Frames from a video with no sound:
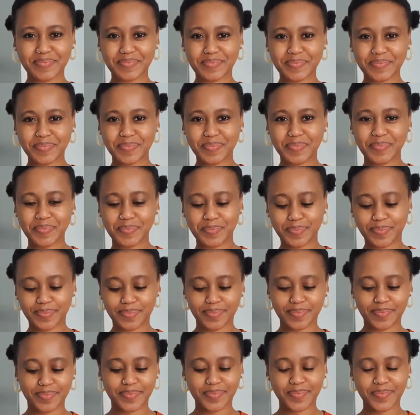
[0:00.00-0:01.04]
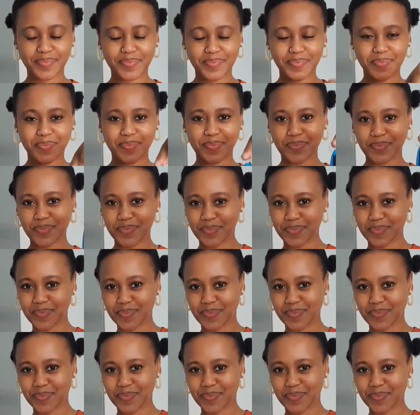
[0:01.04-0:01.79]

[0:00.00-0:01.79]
Nobody speaks.